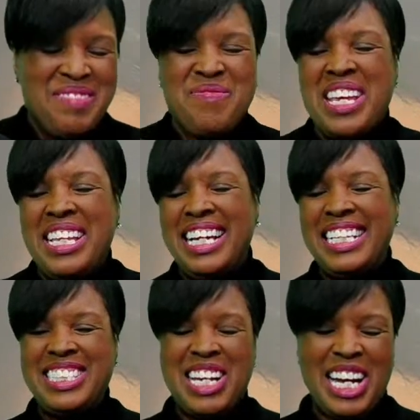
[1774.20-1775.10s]

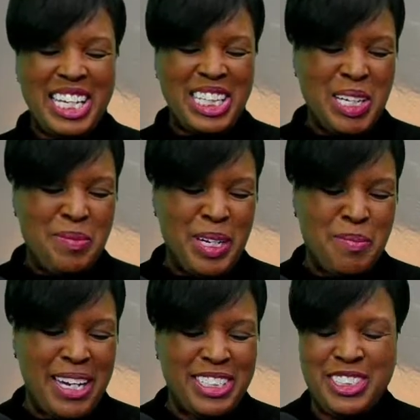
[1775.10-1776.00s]
Let's talk a little bit
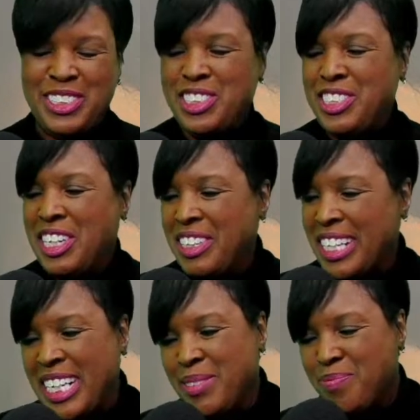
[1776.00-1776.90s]
about your
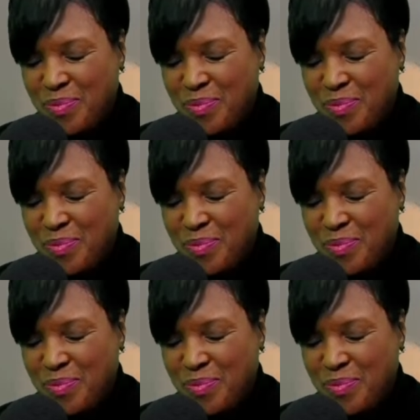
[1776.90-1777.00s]
journey.